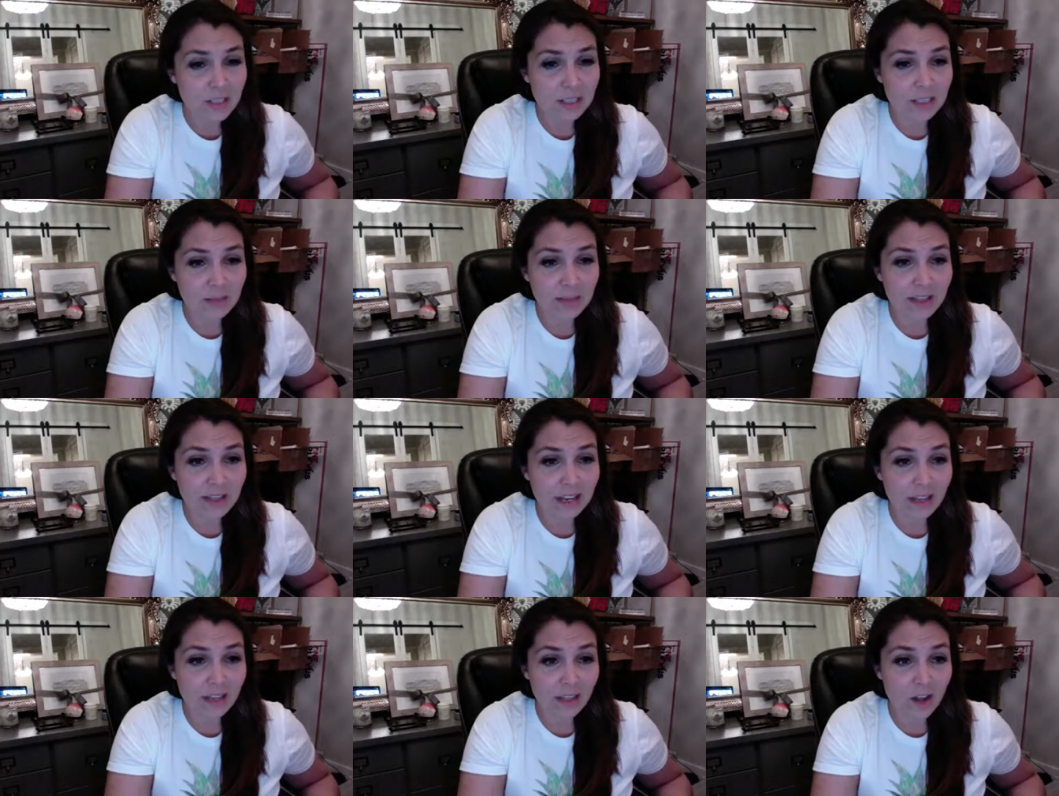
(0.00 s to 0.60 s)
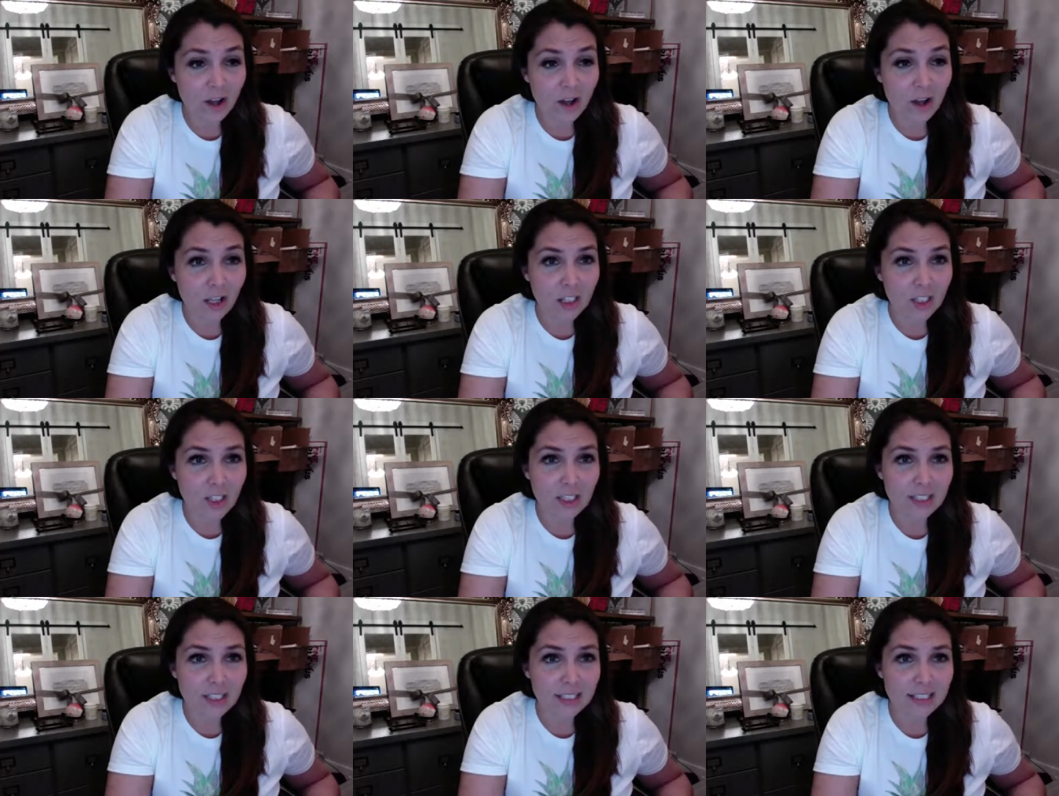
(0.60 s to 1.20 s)
And by the end of the call,
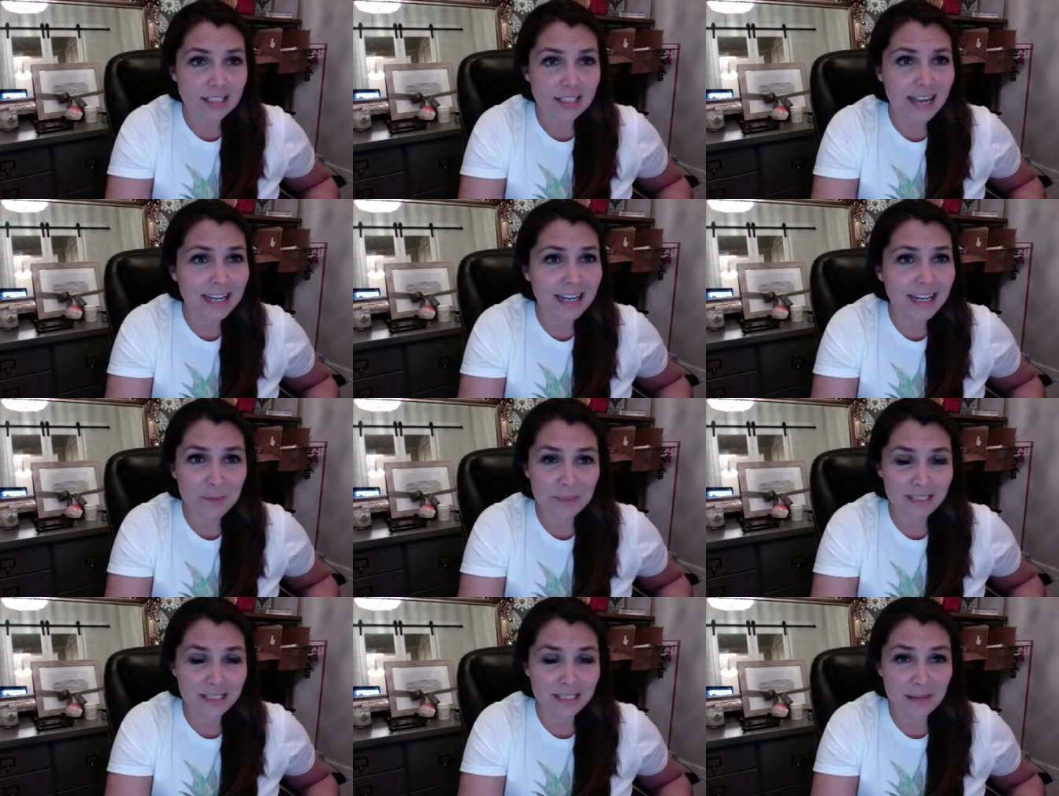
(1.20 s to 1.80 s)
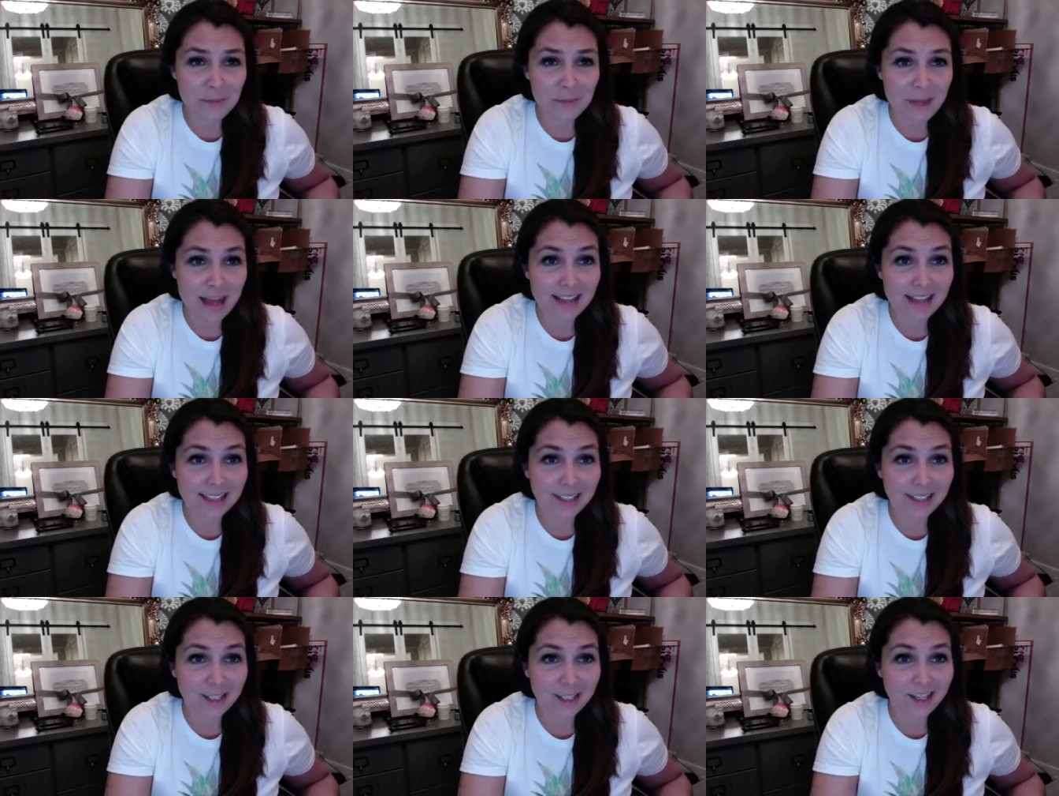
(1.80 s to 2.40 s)
she had signed up as an
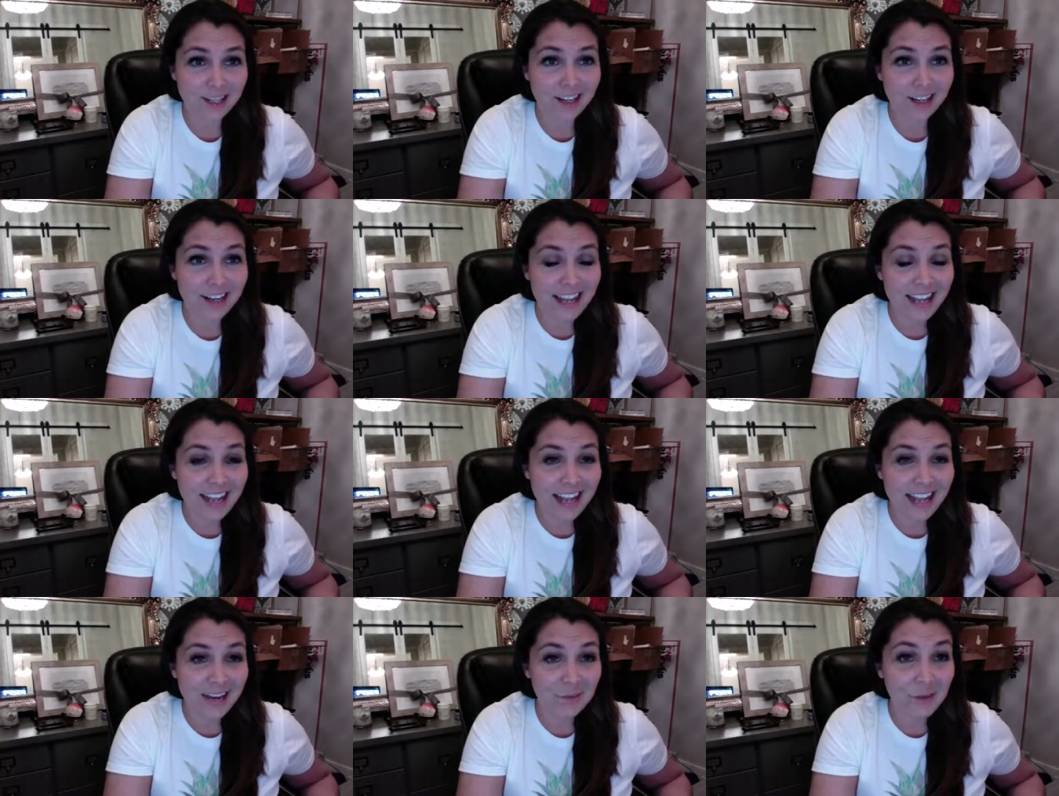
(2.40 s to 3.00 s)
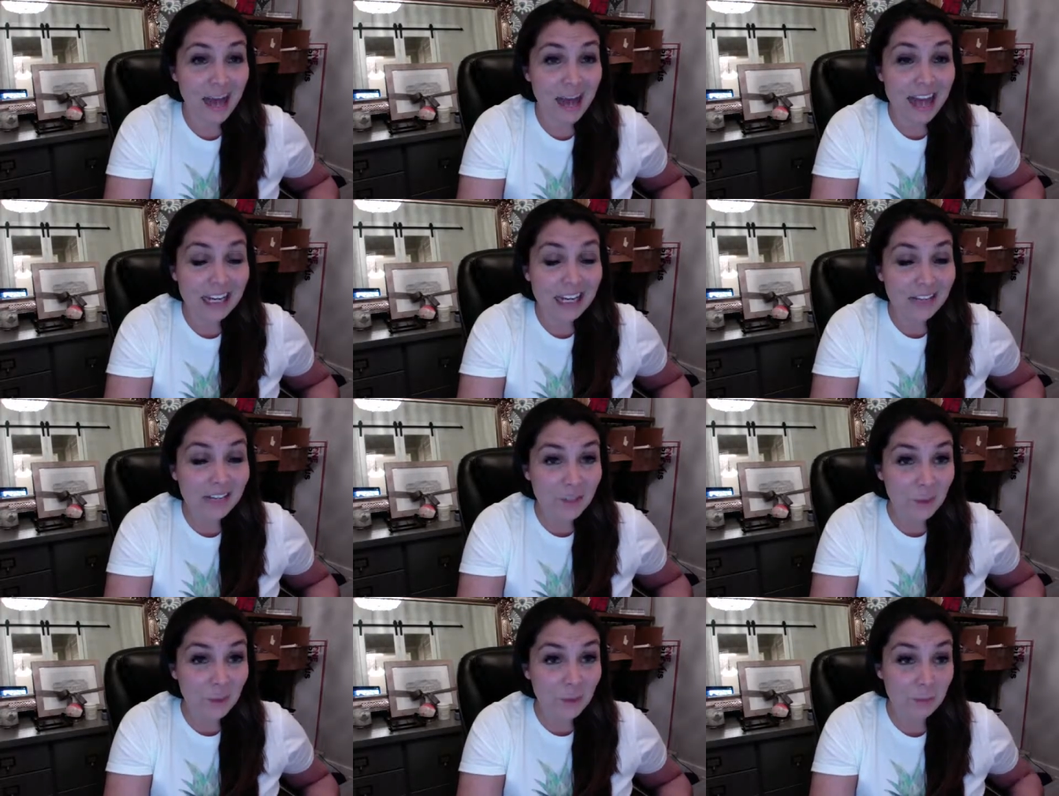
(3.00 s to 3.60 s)
ambassador and hadn't
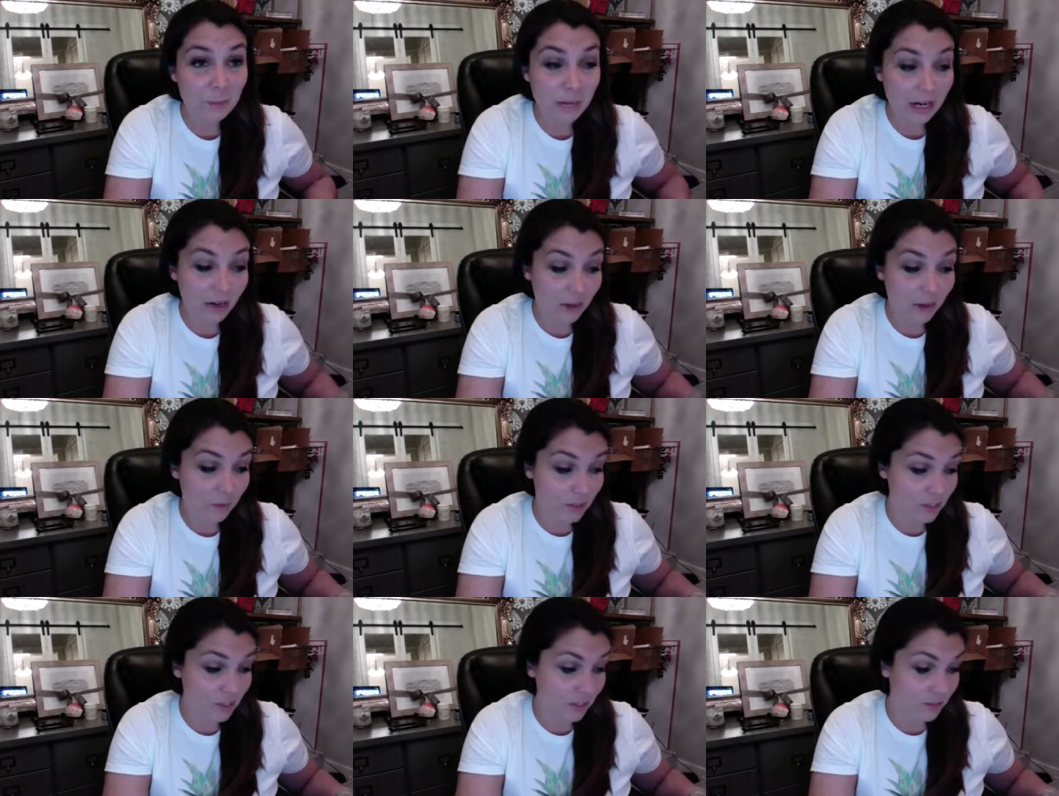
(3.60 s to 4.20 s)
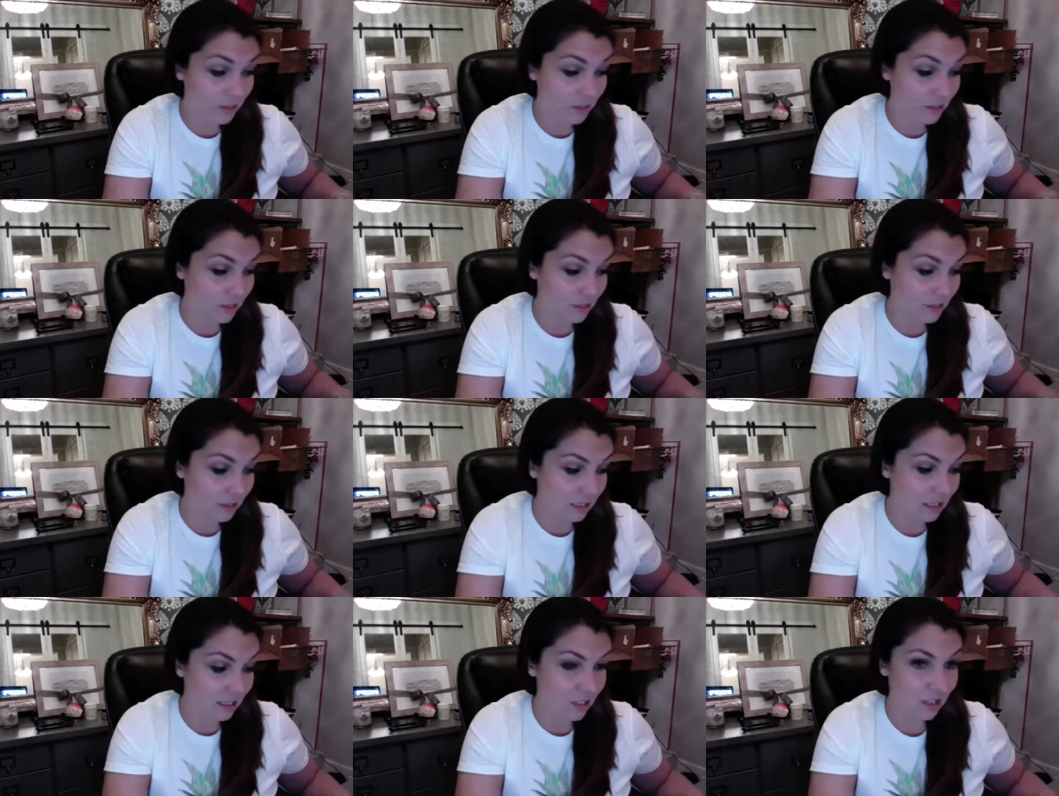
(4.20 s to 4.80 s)
even told Barry
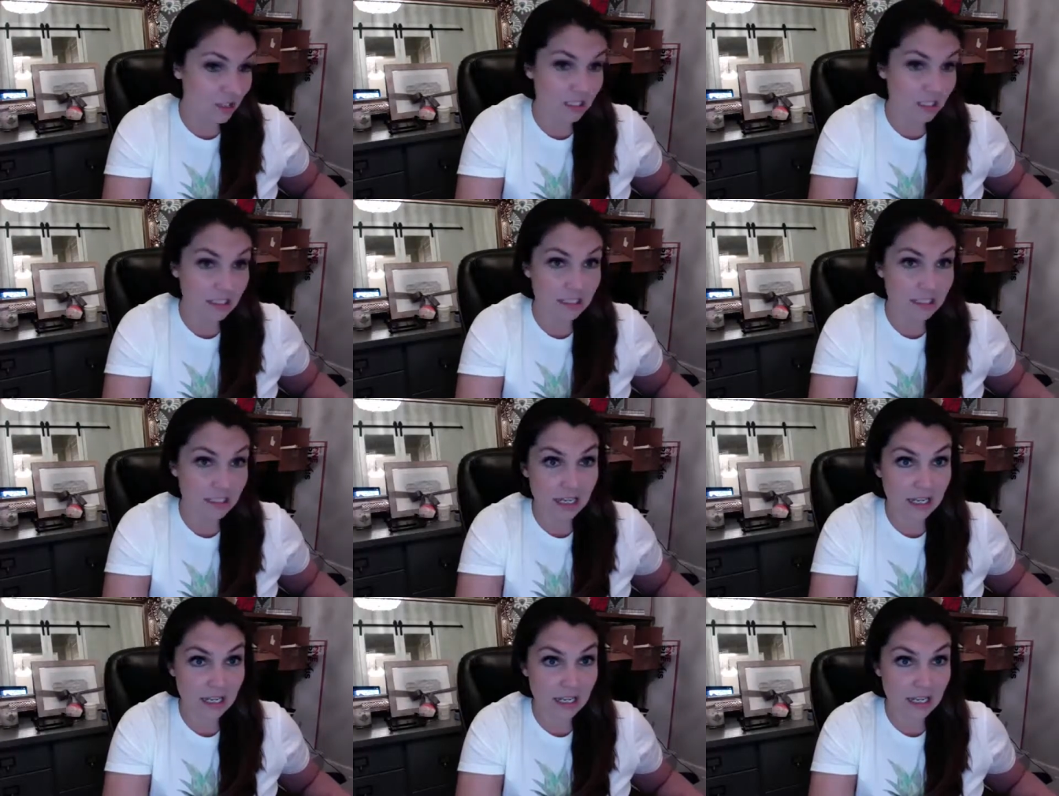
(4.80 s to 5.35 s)
that she had done it.